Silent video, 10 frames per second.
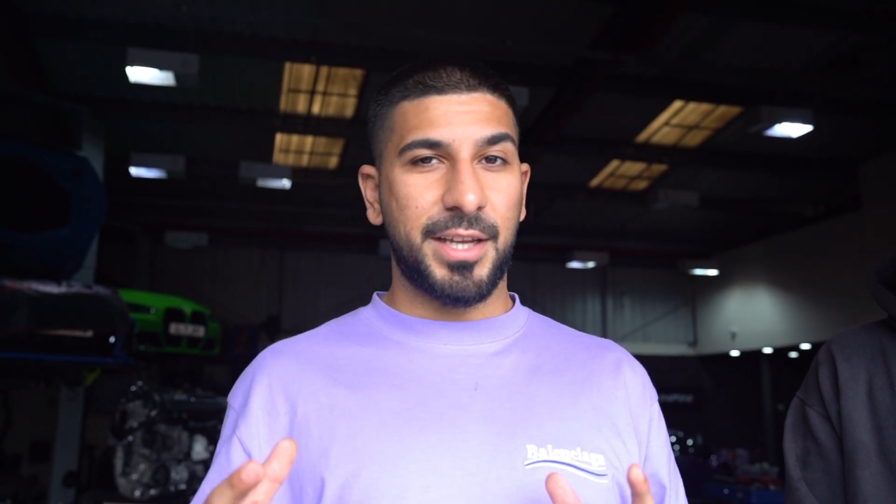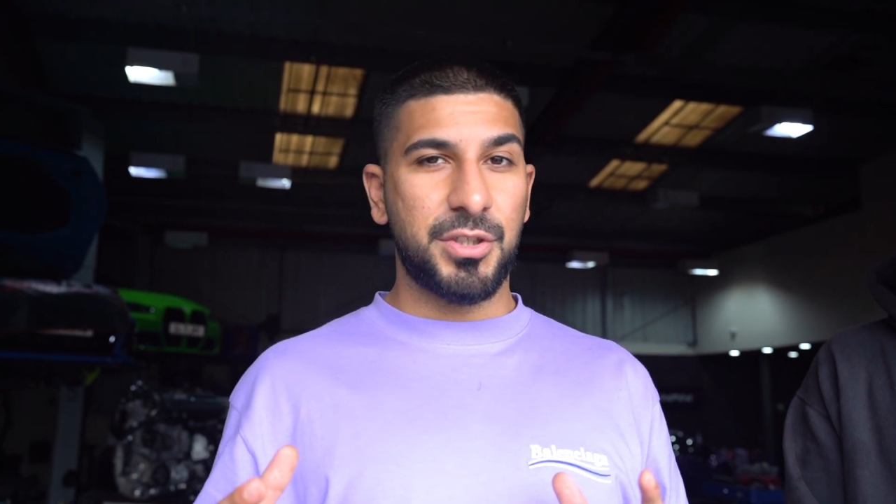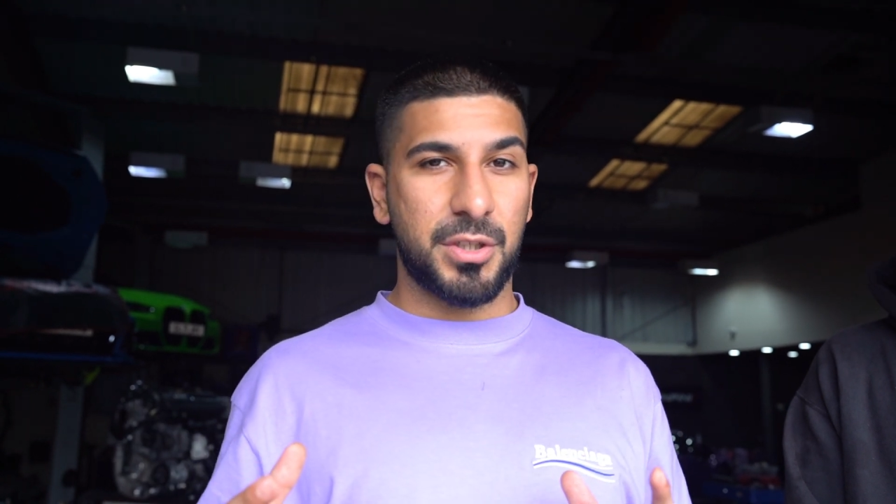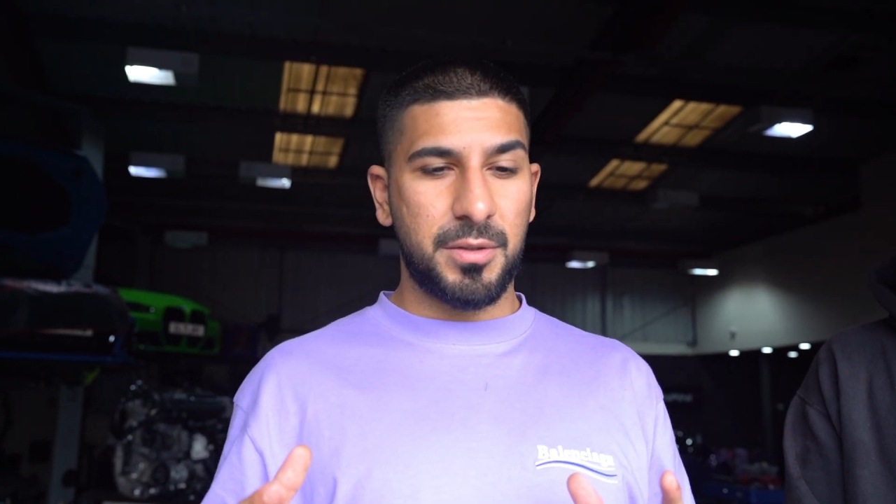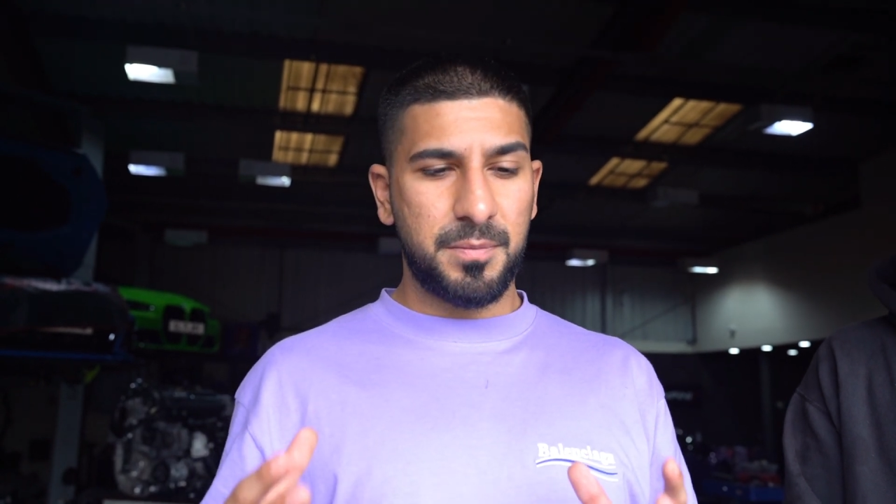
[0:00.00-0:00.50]

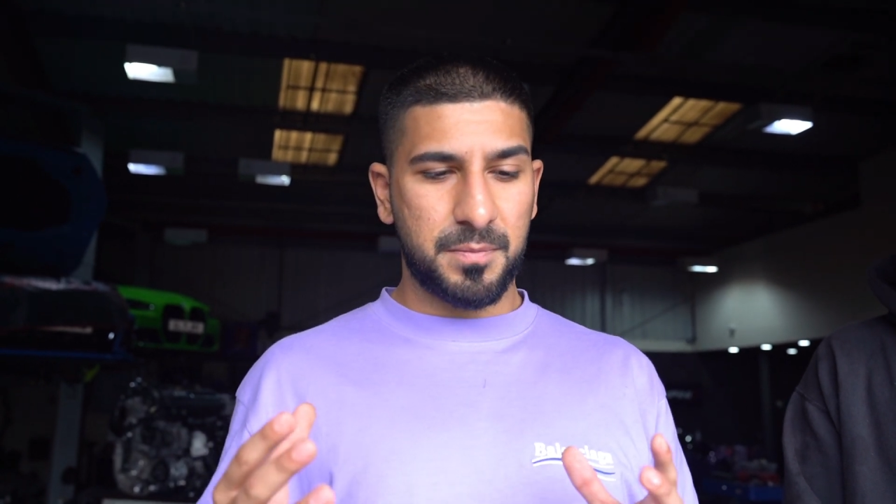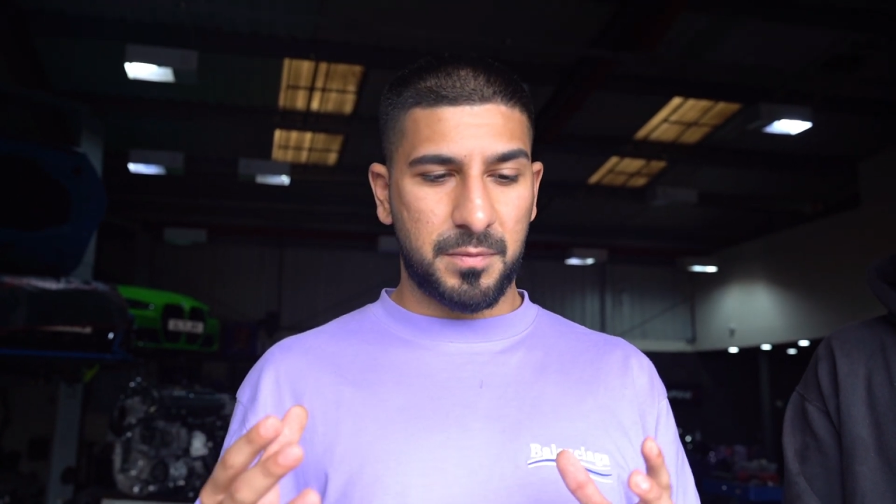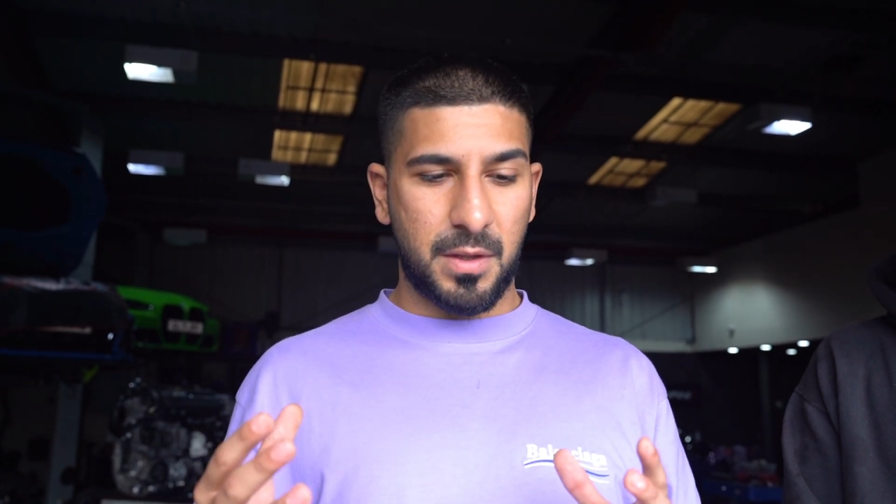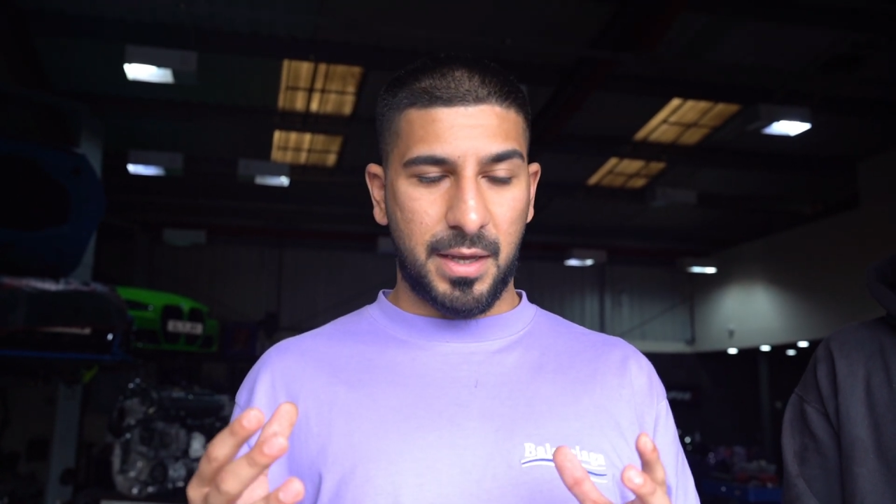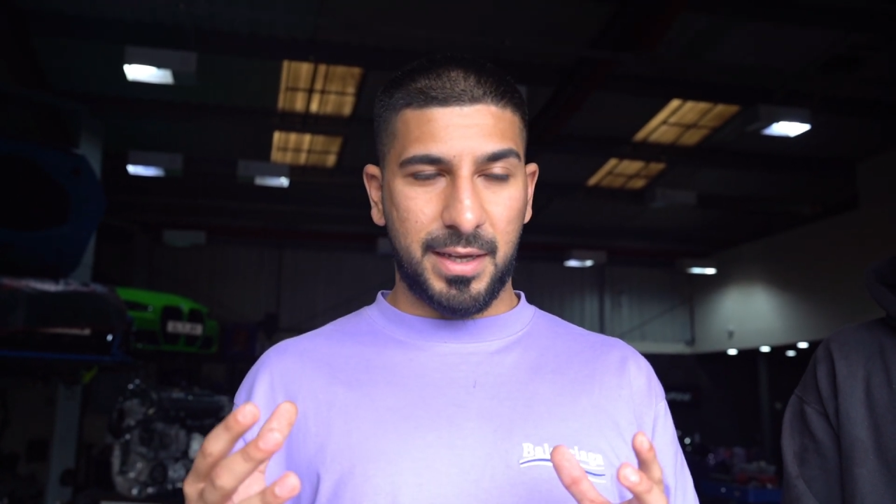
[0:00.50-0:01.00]
engine
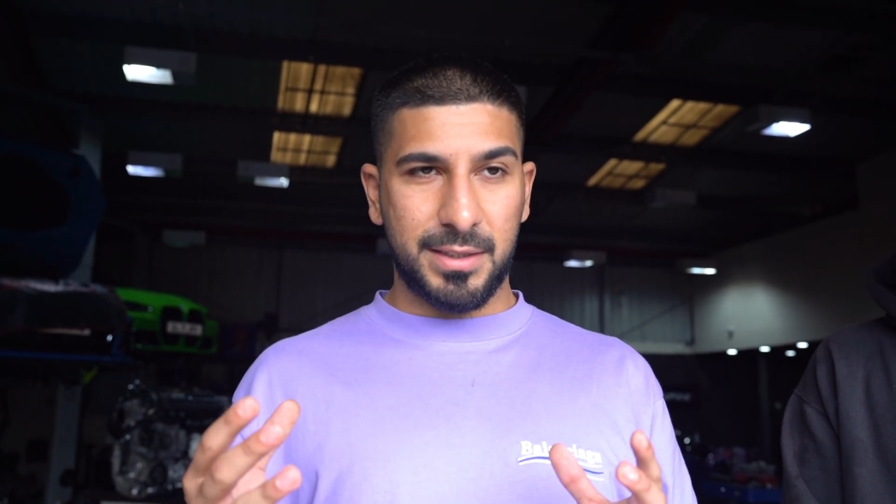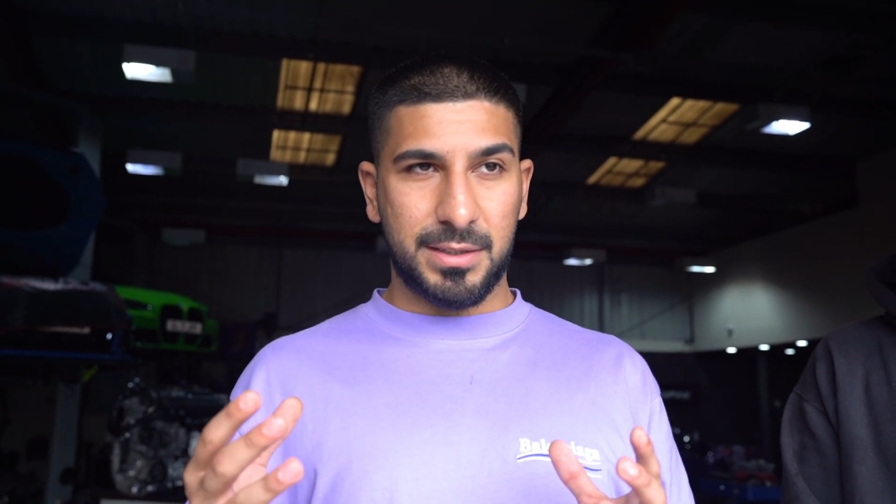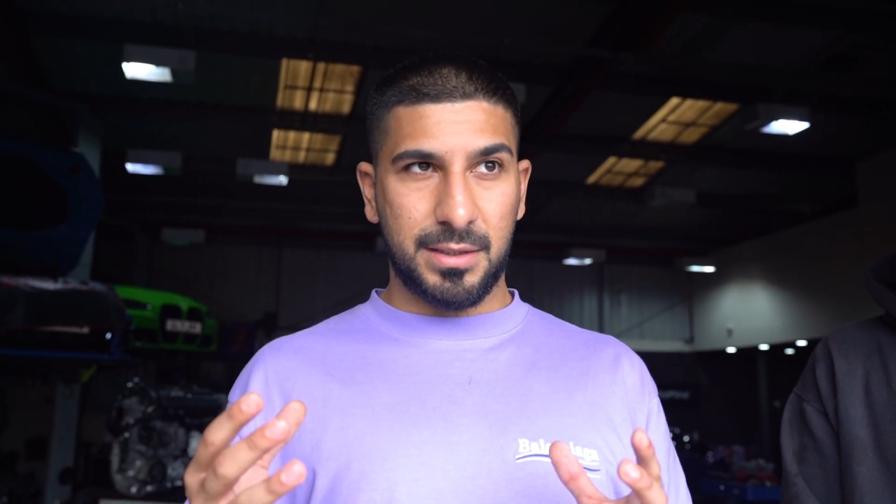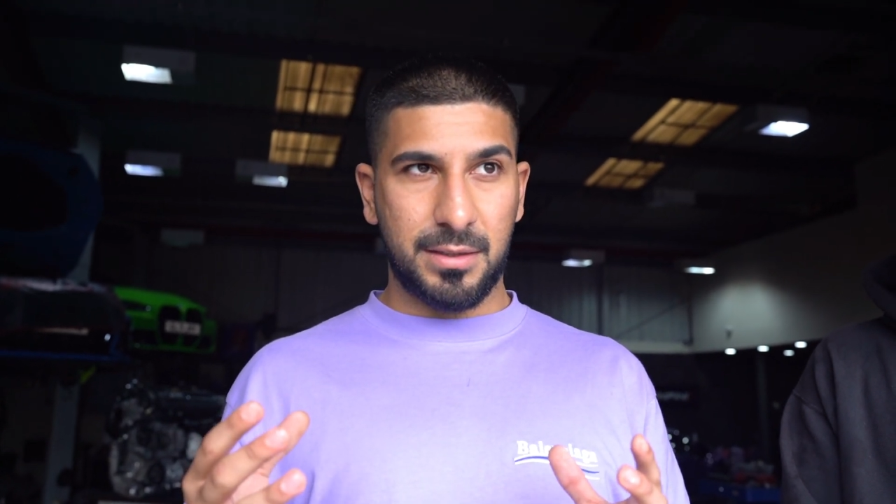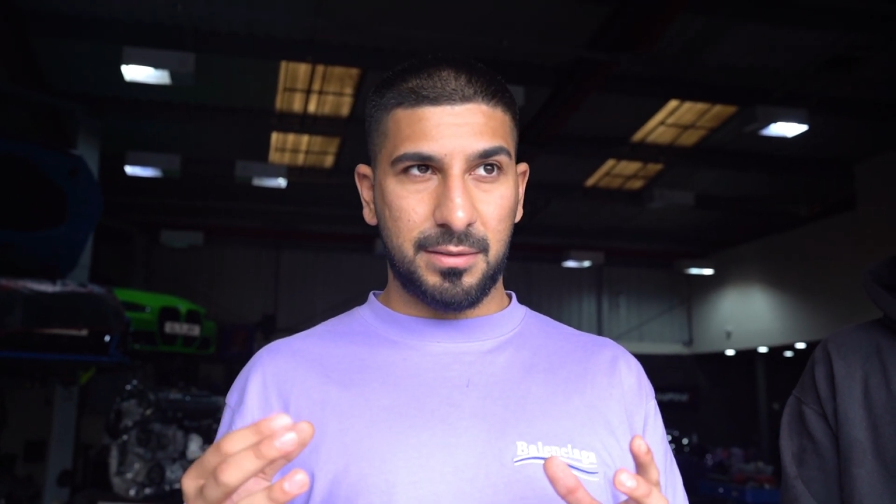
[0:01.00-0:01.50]
that is